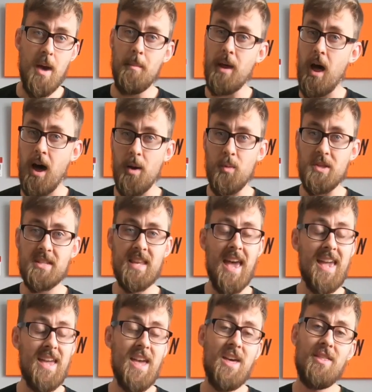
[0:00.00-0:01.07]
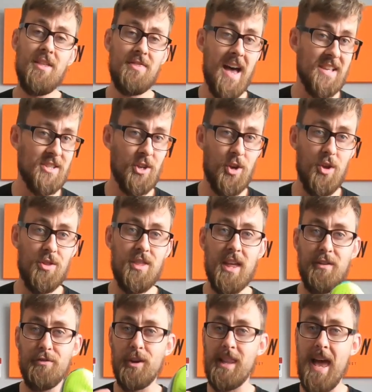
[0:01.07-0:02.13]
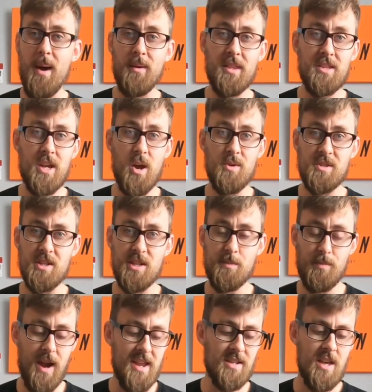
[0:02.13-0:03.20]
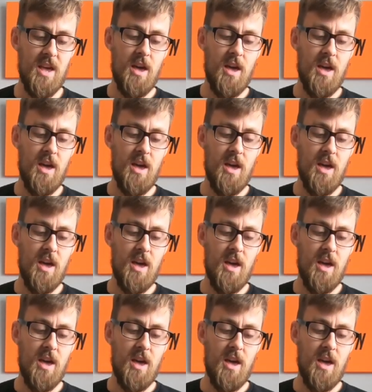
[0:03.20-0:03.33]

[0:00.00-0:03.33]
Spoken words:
but I would say that that's a good thing for allowing the toes to spread.